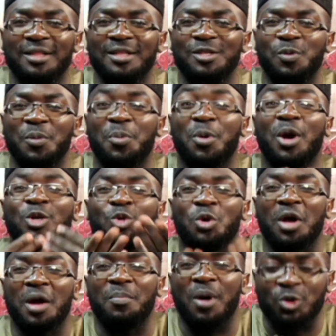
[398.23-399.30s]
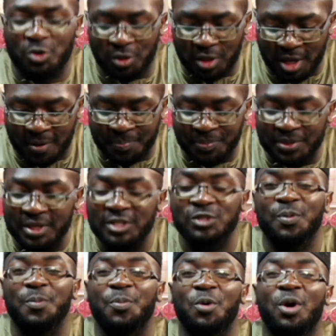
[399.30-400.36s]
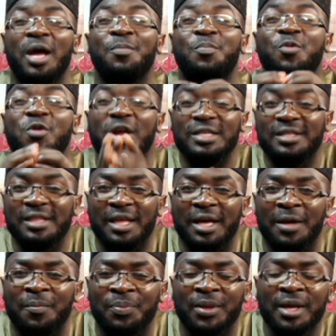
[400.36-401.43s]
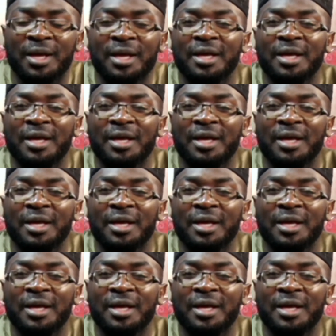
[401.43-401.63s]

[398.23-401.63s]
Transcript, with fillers: these people can talk about them, these people can praise them,